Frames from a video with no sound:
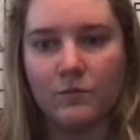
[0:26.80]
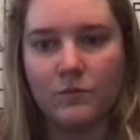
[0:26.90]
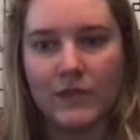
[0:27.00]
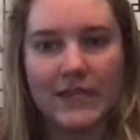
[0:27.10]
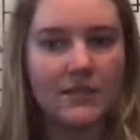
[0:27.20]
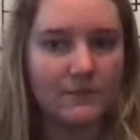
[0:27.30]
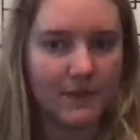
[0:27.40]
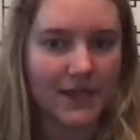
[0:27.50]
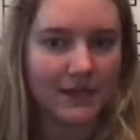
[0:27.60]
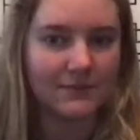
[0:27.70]
these
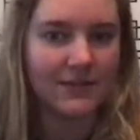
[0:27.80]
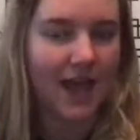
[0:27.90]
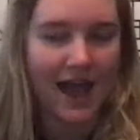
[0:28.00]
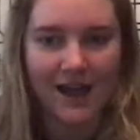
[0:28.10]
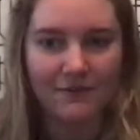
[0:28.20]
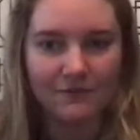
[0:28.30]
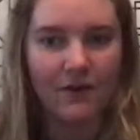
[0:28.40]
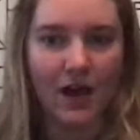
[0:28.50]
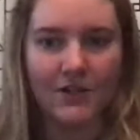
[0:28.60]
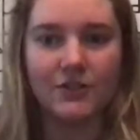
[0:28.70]
memes have
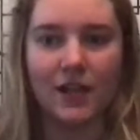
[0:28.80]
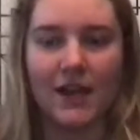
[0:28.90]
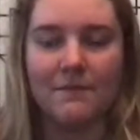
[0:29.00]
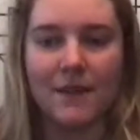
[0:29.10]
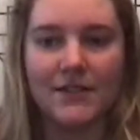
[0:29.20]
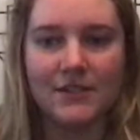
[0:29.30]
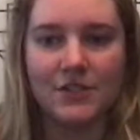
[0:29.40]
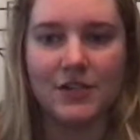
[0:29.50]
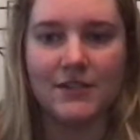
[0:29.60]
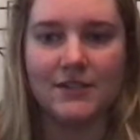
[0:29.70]
underlying
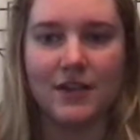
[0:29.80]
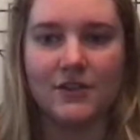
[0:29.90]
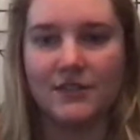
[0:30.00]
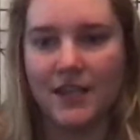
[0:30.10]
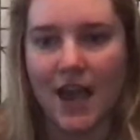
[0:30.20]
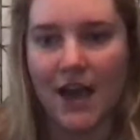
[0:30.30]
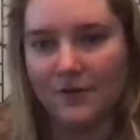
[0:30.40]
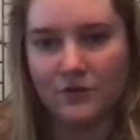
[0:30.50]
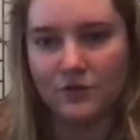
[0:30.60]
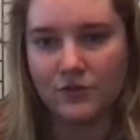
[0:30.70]
messages that are sent
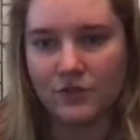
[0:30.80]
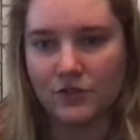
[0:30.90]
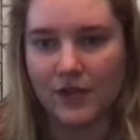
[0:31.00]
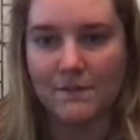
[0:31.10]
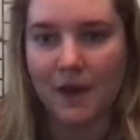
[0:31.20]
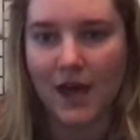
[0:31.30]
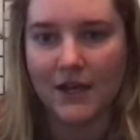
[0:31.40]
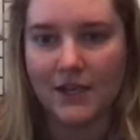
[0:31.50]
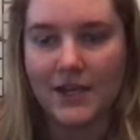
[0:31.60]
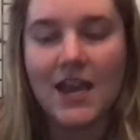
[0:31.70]
out through the Tulane
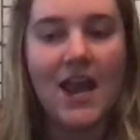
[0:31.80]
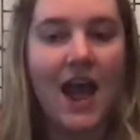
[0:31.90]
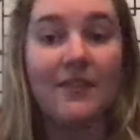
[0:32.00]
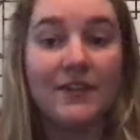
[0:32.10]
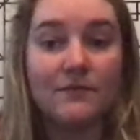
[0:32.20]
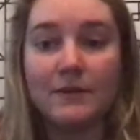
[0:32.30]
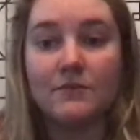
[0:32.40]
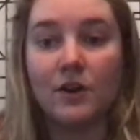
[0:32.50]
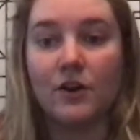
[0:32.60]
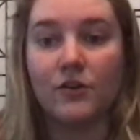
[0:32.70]
body, and these memes
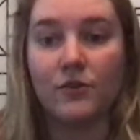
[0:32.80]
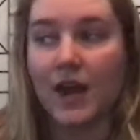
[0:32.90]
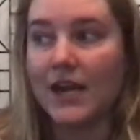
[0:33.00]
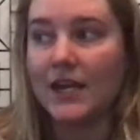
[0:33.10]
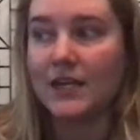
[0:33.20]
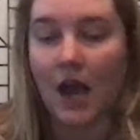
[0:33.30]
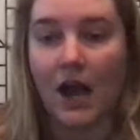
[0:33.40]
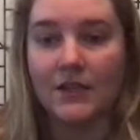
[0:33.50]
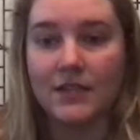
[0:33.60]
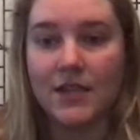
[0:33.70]
are created
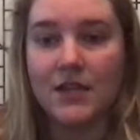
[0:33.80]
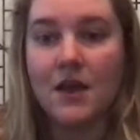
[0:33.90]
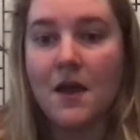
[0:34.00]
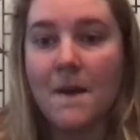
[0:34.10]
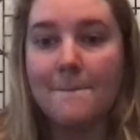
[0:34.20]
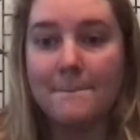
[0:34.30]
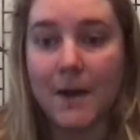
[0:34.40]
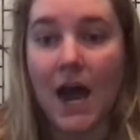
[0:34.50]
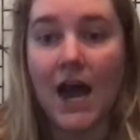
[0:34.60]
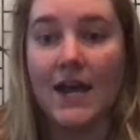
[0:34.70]
content
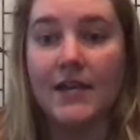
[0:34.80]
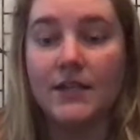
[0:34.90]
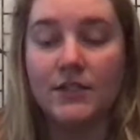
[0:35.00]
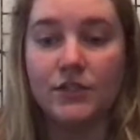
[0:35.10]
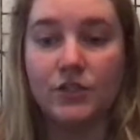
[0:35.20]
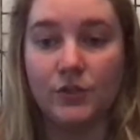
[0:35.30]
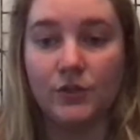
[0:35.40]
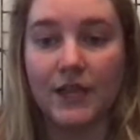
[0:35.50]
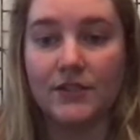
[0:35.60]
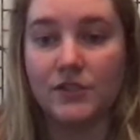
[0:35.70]
by
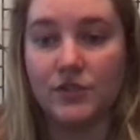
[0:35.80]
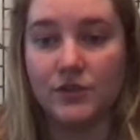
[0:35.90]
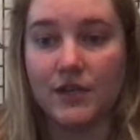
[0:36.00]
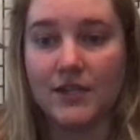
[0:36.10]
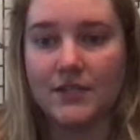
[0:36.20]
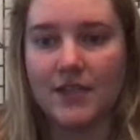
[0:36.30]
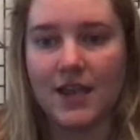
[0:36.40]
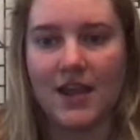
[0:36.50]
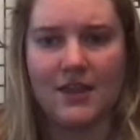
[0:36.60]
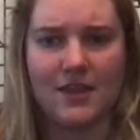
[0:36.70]
Tulane students, and
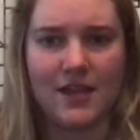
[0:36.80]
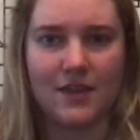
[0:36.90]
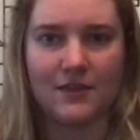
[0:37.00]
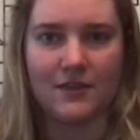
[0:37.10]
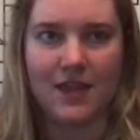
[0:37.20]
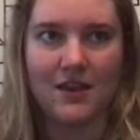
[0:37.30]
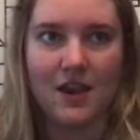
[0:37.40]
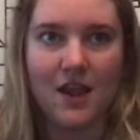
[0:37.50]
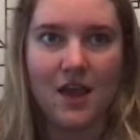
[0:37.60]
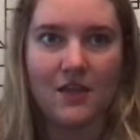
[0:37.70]
I think that
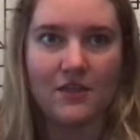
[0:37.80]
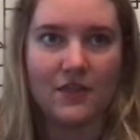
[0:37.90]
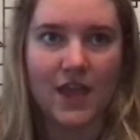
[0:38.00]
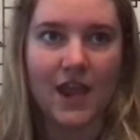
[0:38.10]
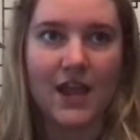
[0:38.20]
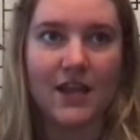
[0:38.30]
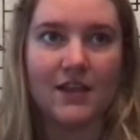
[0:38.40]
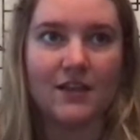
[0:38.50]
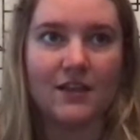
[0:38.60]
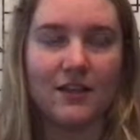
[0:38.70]

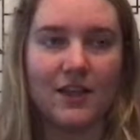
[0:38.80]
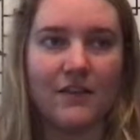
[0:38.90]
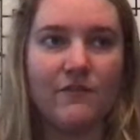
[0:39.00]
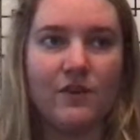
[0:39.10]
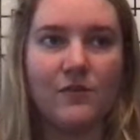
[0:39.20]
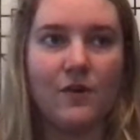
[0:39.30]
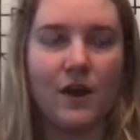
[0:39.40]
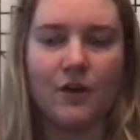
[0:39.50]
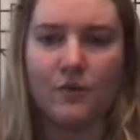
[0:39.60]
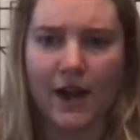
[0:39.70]
they give you
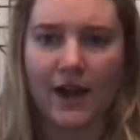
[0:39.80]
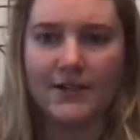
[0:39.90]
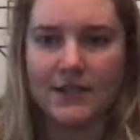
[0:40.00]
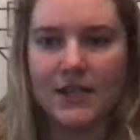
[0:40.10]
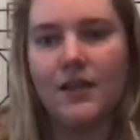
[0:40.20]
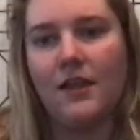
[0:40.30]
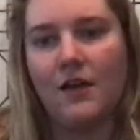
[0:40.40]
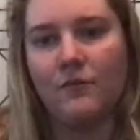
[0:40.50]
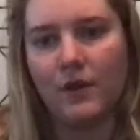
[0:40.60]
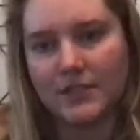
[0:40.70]
a great idea
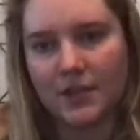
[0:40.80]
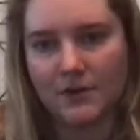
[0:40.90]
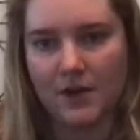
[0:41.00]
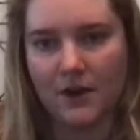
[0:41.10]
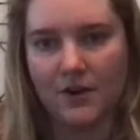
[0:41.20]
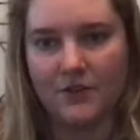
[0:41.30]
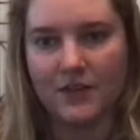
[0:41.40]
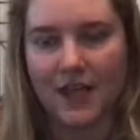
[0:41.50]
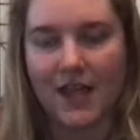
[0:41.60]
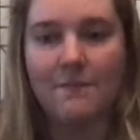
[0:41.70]
of what's going on the
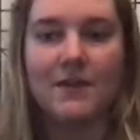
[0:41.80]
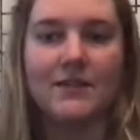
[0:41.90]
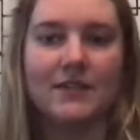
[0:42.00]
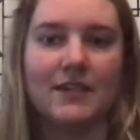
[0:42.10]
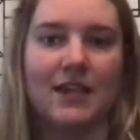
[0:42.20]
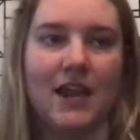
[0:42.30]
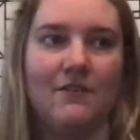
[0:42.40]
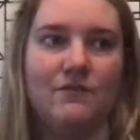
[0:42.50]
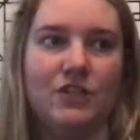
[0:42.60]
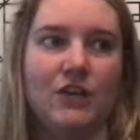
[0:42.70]
campus and kind
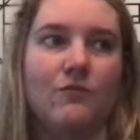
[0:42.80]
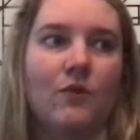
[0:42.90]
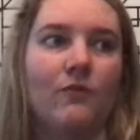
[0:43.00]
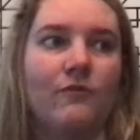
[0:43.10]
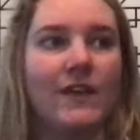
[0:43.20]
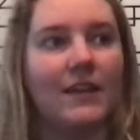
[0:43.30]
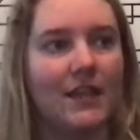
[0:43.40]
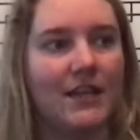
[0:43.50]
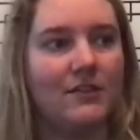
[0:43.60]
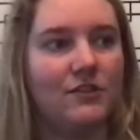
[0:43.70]
of general
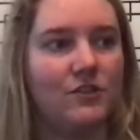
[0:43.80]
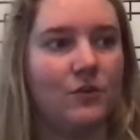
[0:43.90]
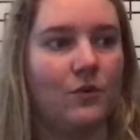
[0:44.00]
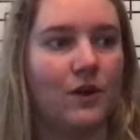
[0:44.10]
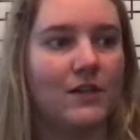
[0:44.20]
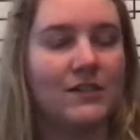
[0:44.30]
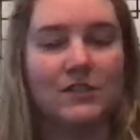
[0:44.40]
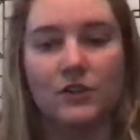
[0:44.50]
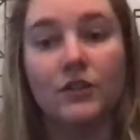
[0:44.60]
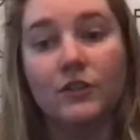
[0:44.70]
feelings towards
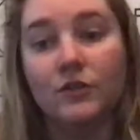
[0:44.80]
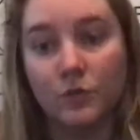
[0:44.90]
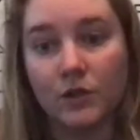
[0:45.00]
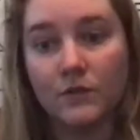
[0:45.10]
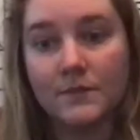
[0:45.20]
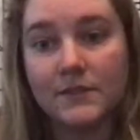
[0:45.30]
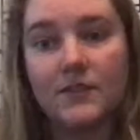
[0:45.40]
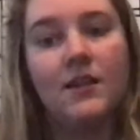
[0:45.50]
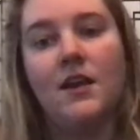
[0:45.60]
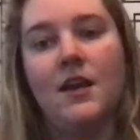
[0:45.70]
certain groups
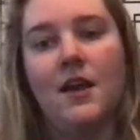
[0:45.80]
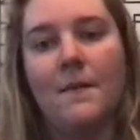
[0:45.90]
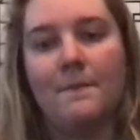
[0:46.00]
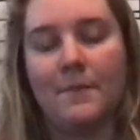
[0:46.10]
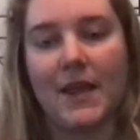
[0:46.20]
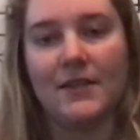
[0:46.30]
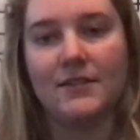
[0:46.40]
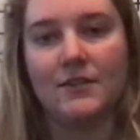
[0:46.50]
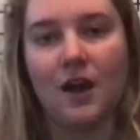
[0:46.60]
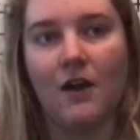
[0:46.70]

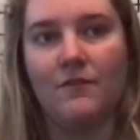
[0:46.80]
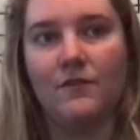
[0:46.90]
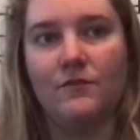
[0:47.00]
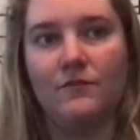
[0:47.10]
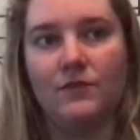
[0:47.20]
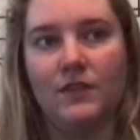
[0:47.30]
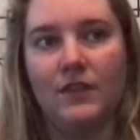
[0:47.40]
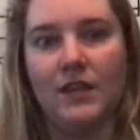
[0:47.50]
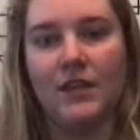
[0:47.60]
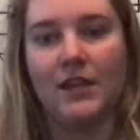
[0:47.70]
based off of
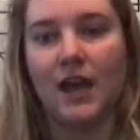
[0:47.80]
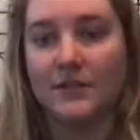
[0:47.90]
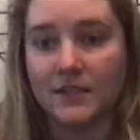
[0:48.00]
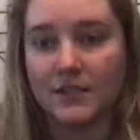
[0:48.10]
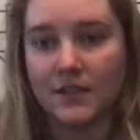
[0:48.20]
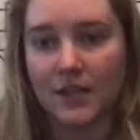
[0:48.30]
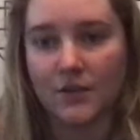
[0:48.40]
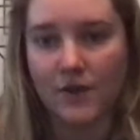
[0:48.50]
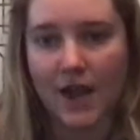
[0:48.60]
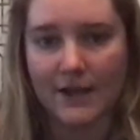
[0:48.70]
the content that they
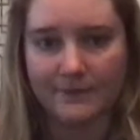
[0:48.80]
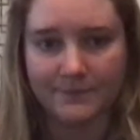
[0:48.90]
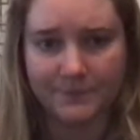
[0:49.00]
create.